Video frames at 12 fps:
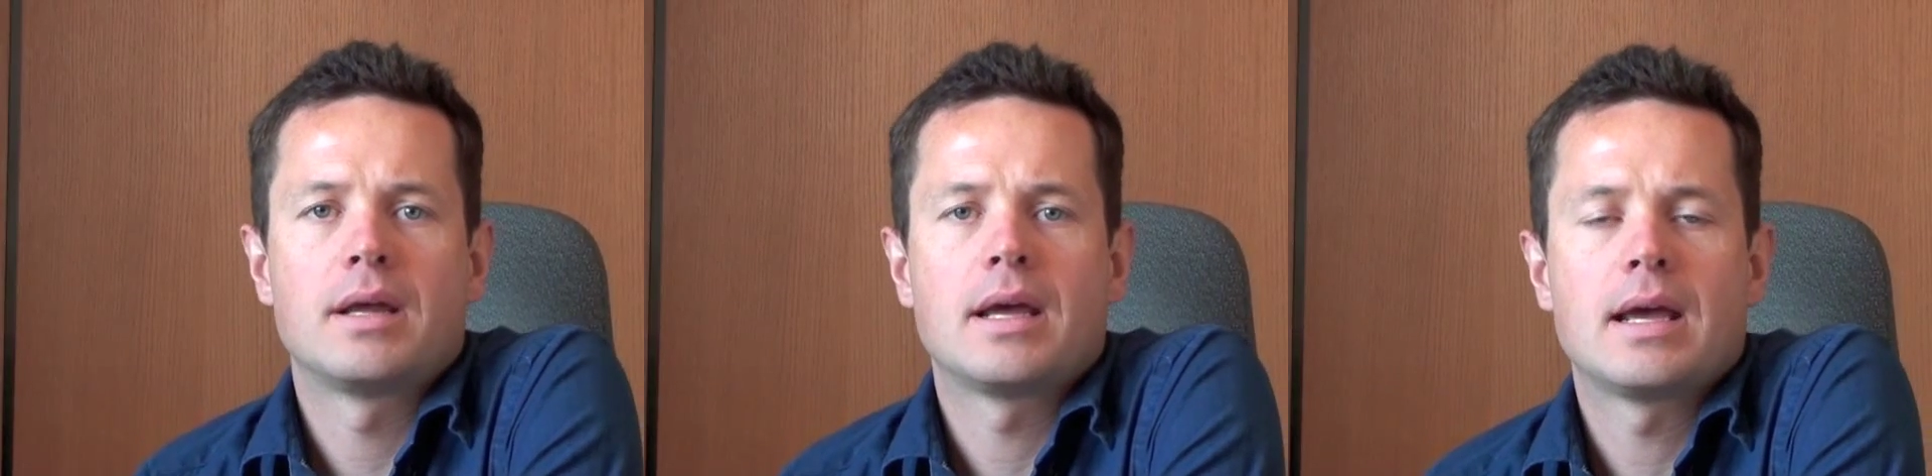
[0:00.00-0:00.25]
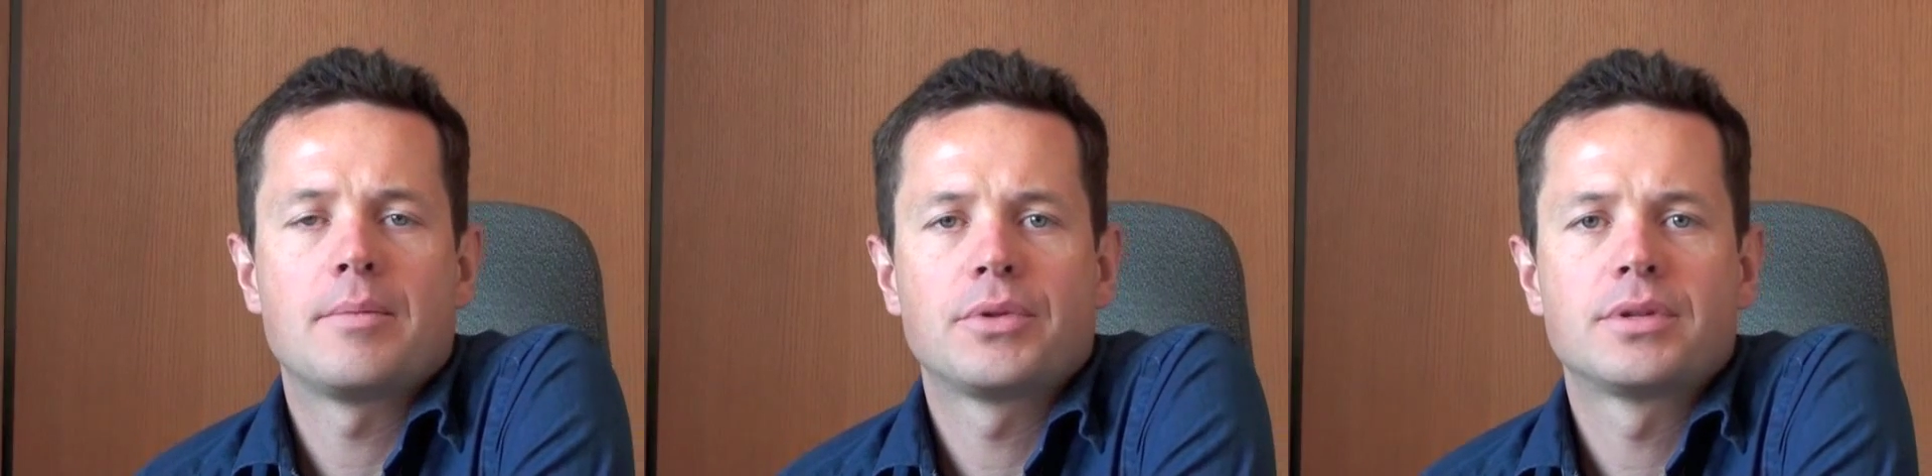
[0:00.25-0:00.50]

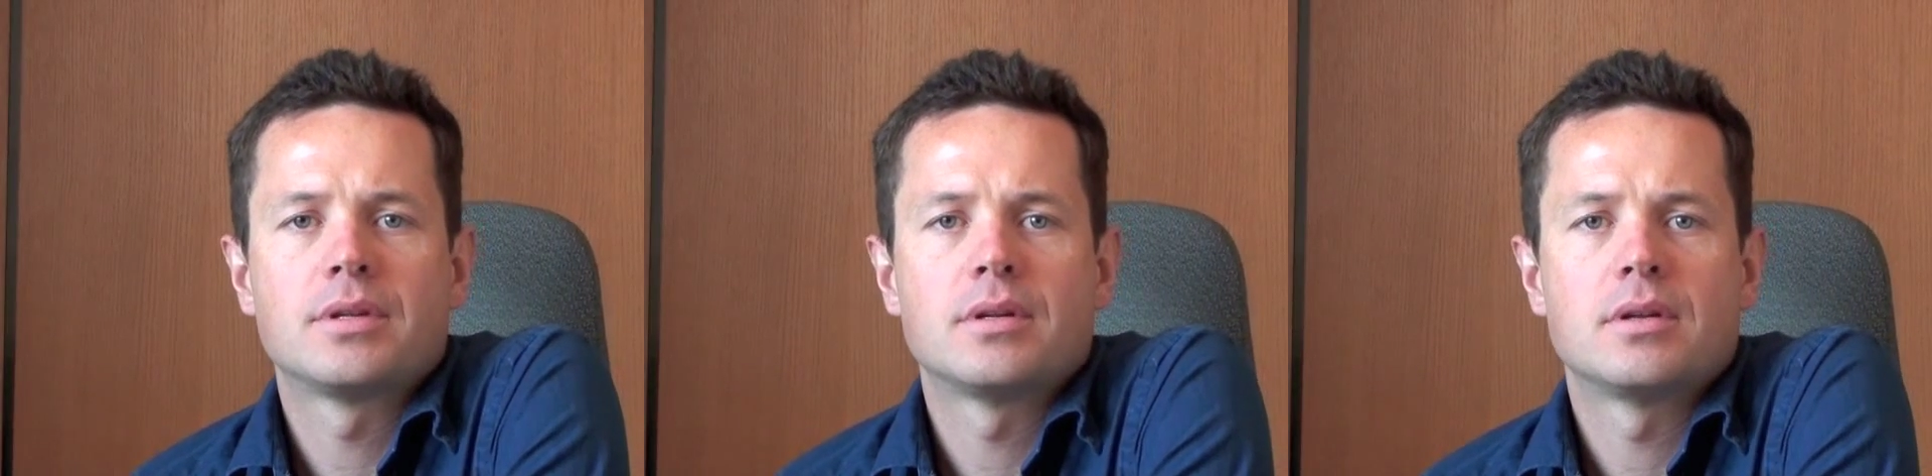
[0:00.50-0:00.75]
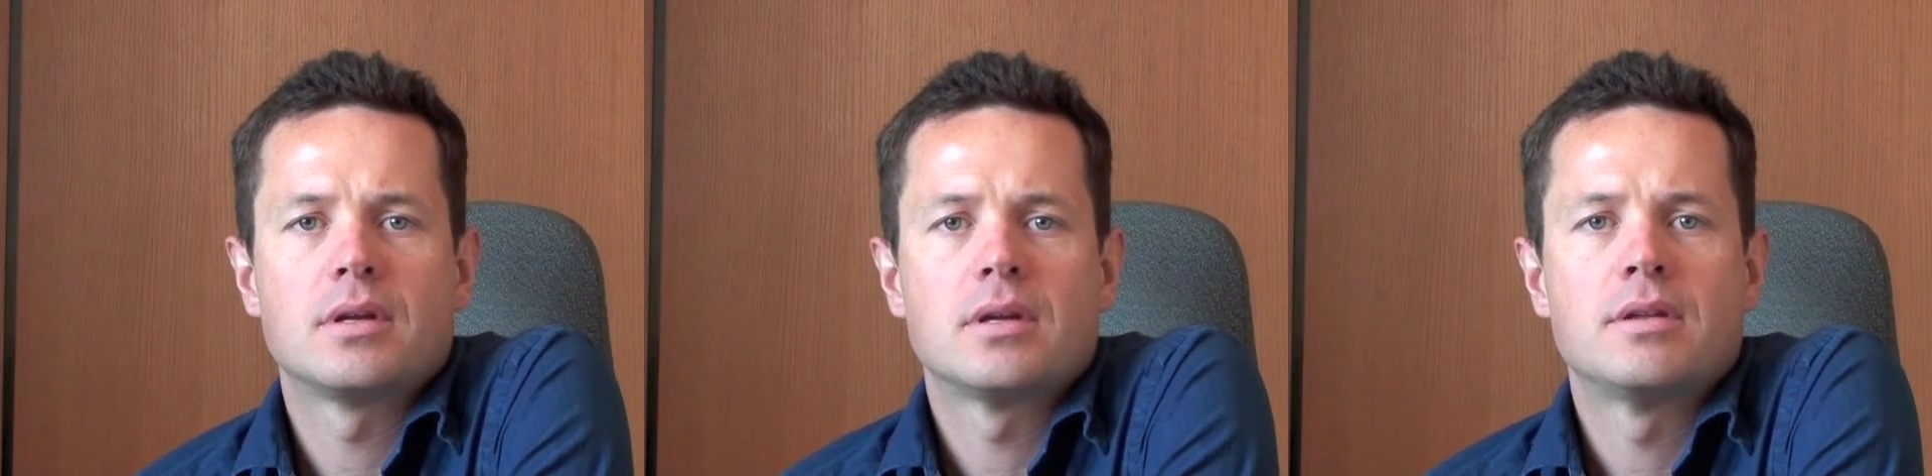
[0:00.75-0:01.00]

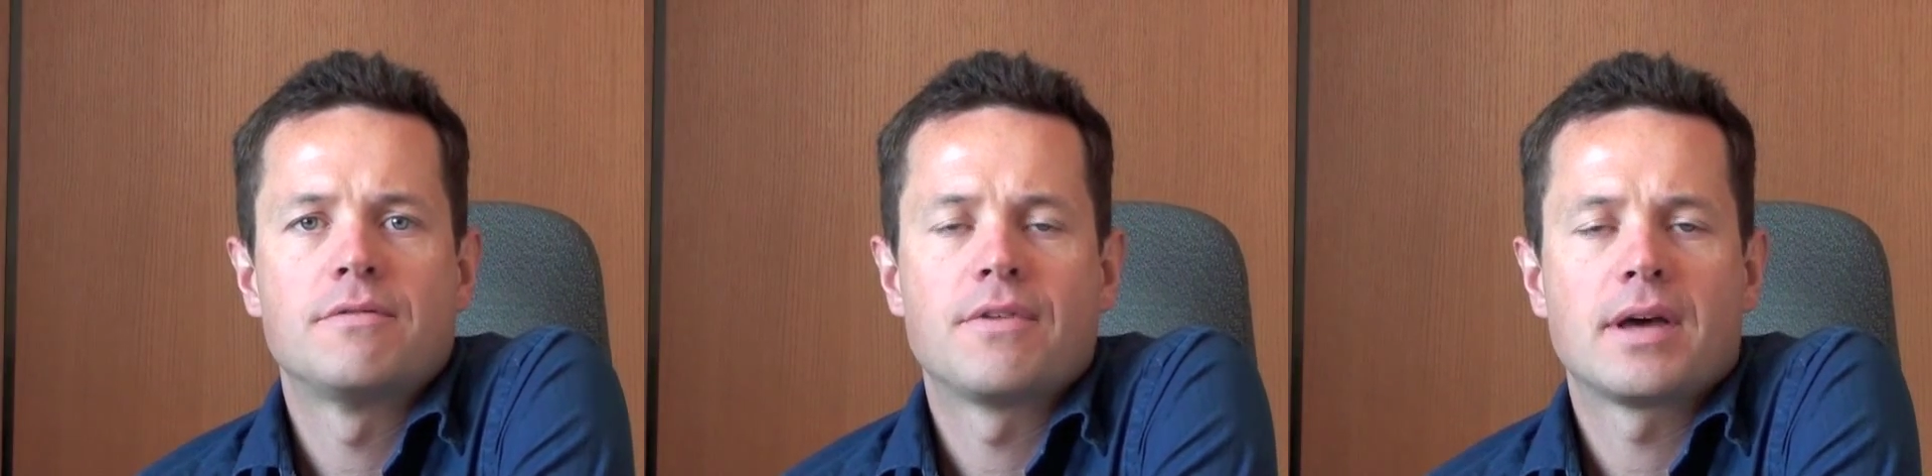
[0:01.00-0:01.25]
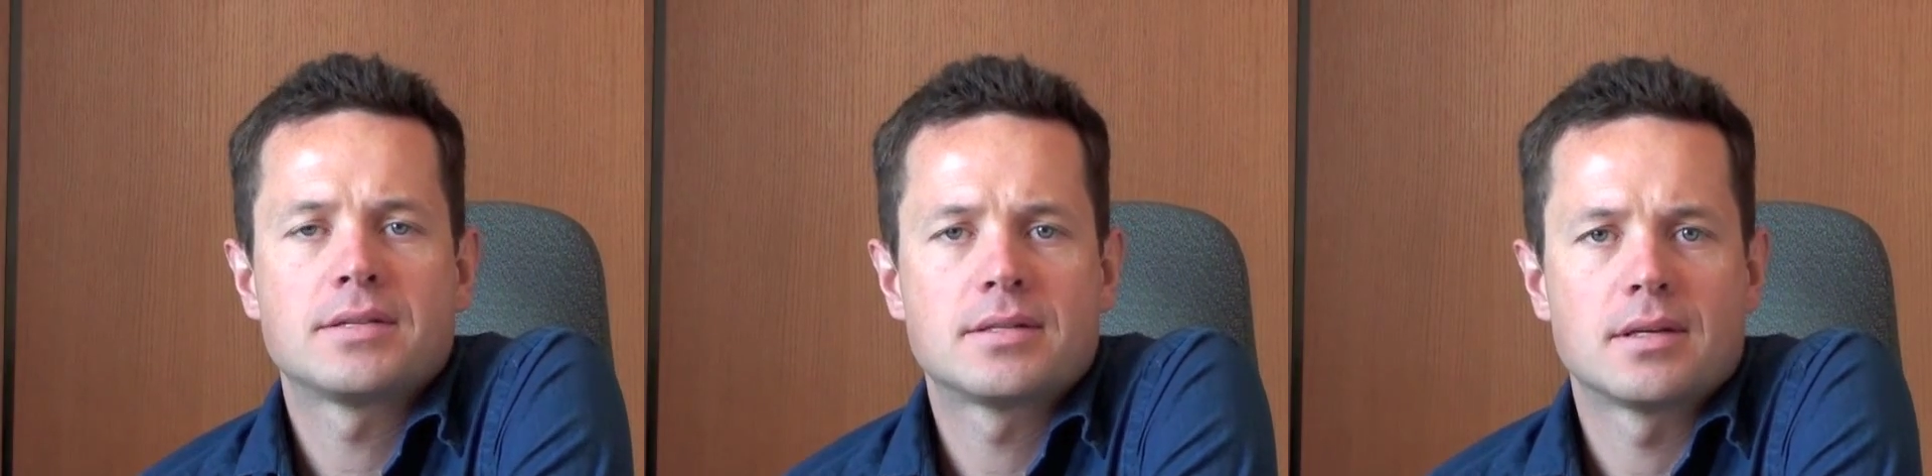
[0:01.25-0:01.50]
Hamilton
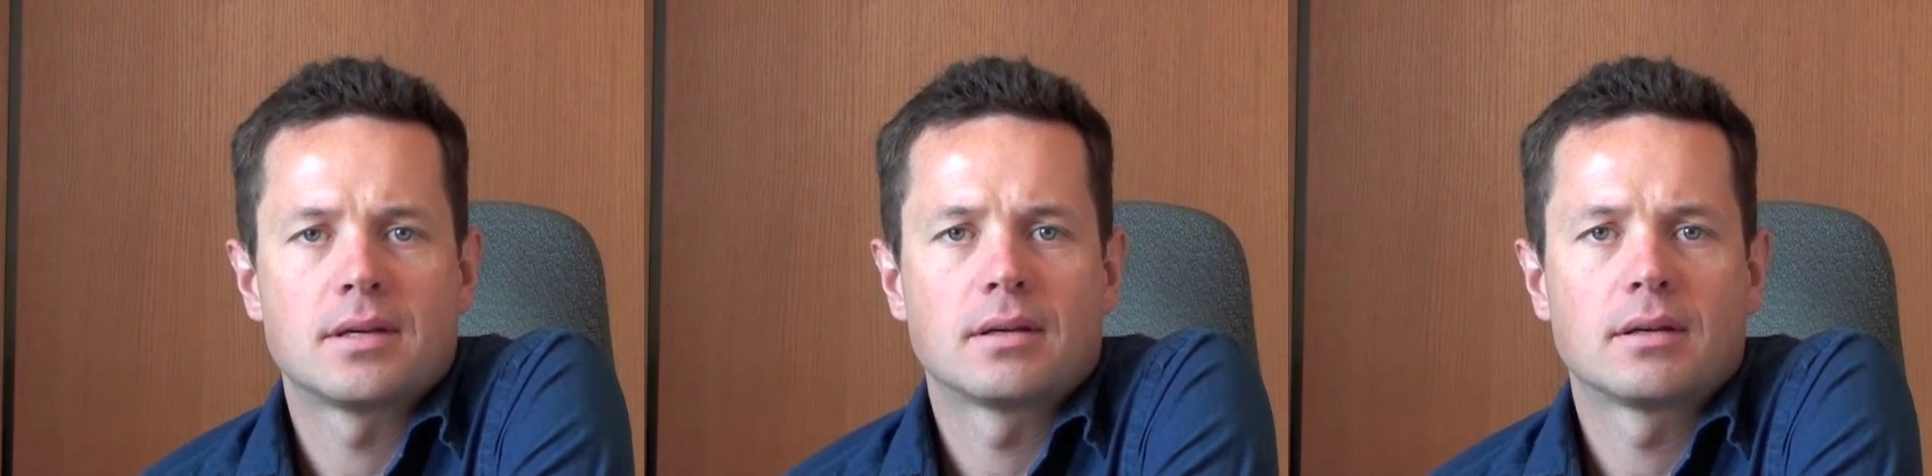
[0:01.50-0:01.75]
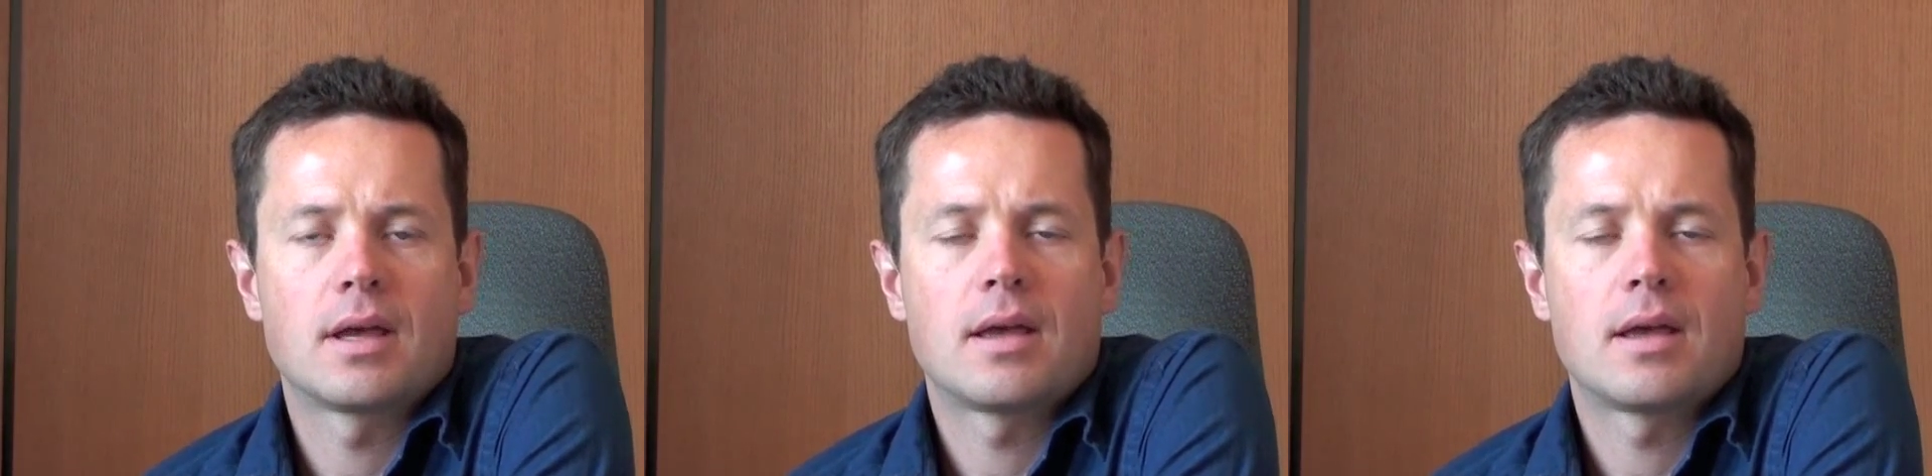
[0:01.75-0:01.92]
investing,